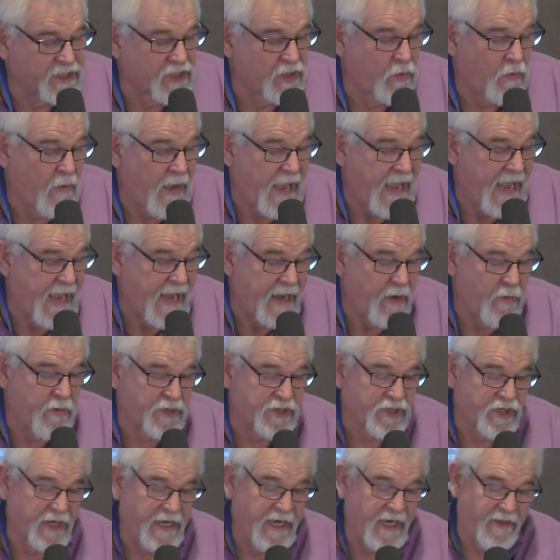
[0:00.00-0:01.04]
the way
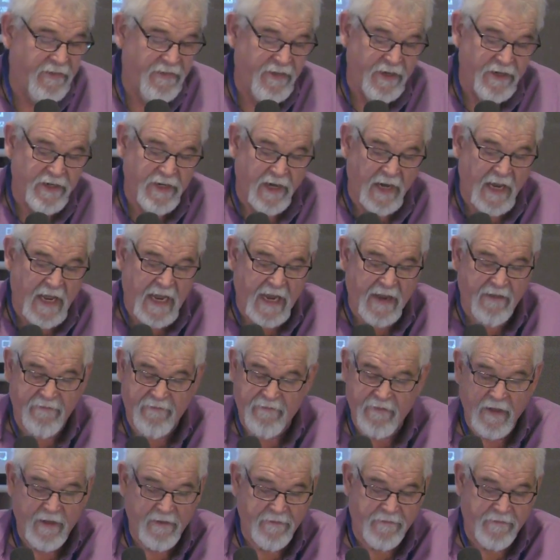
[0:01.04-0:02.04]
which leadeth unto life.